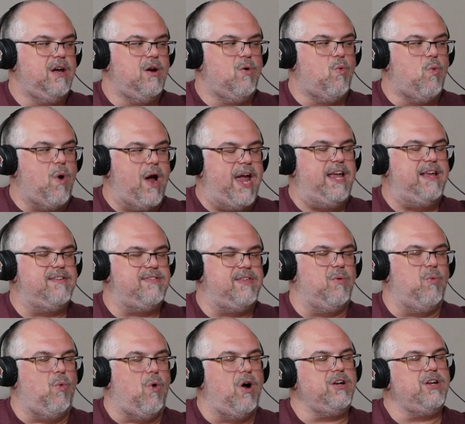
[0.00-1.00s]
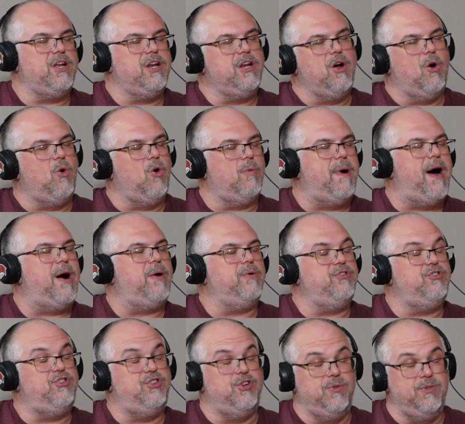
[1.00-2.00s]
ways that one could go about
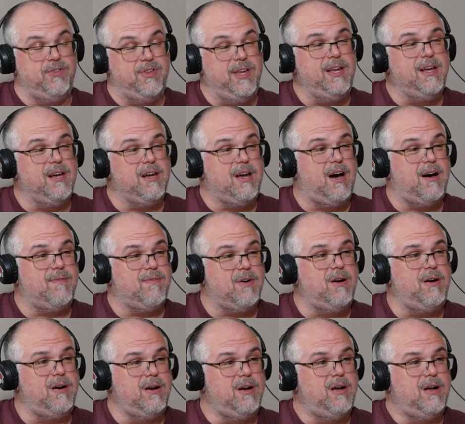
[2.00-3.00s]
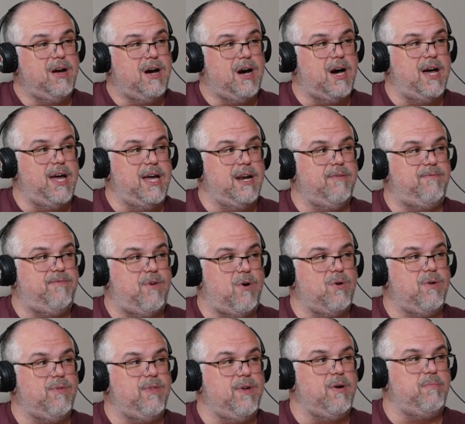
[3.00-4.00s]
choosing a cover. And a
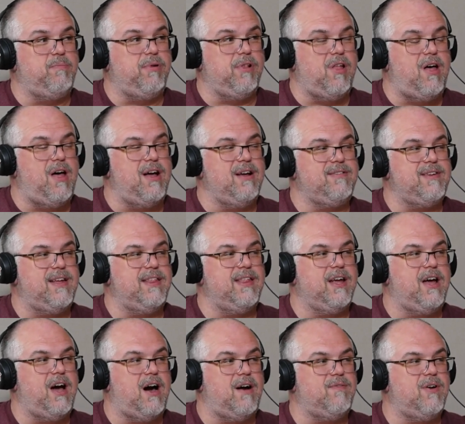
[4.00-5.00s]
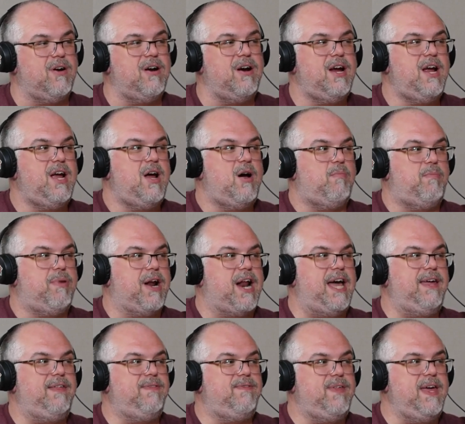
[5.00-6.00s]
photo that belongs on the cover. But
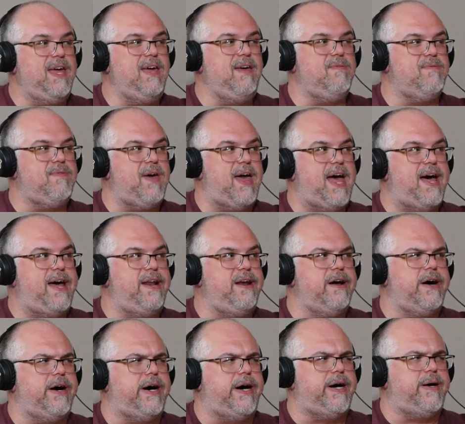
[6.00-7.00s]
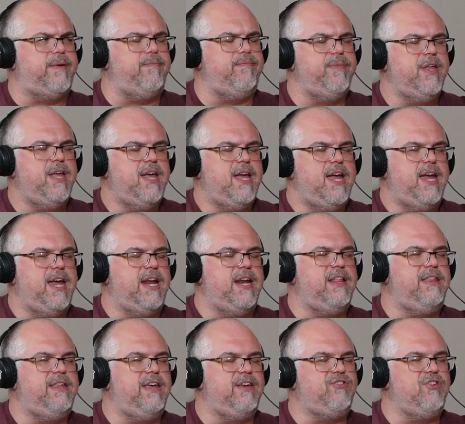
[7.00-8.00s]
I think that in
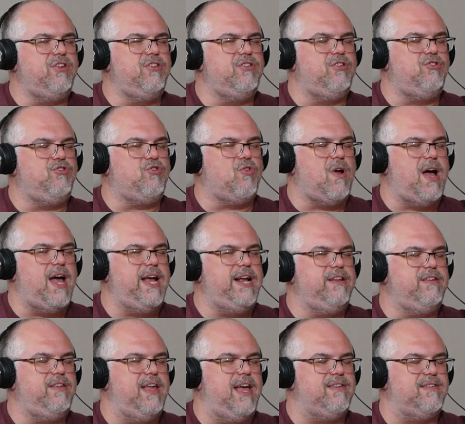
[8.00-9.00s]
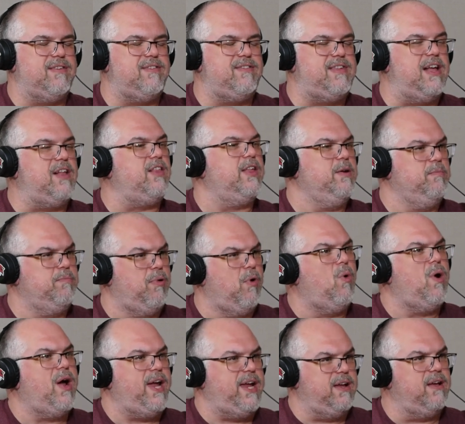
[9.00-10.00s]
addition to trying as a selling
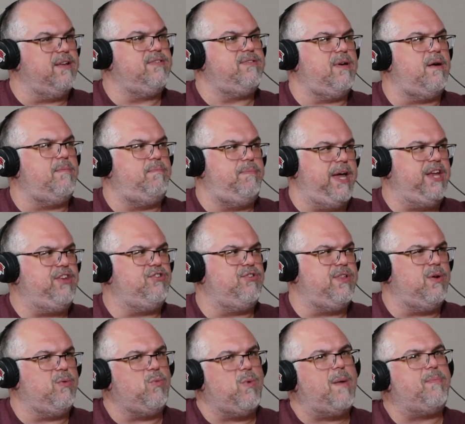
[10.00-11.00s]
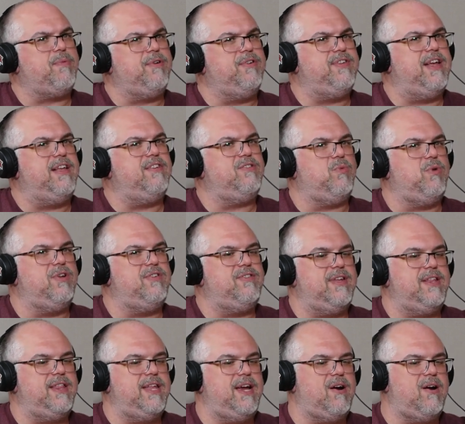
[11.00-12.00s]
point, a picture that represents what's
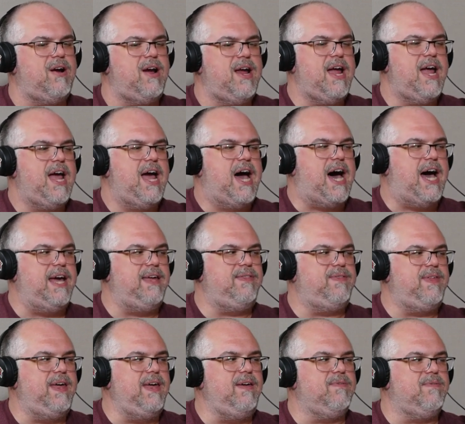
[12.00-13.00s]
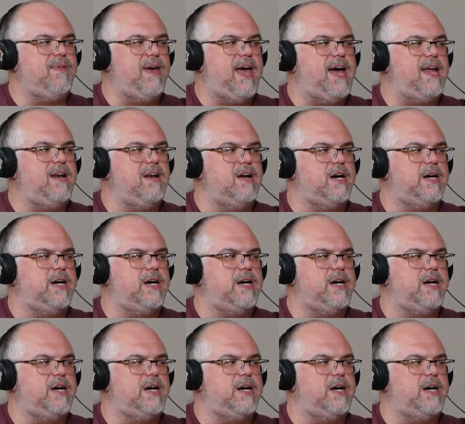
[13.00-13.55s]
in there, I think that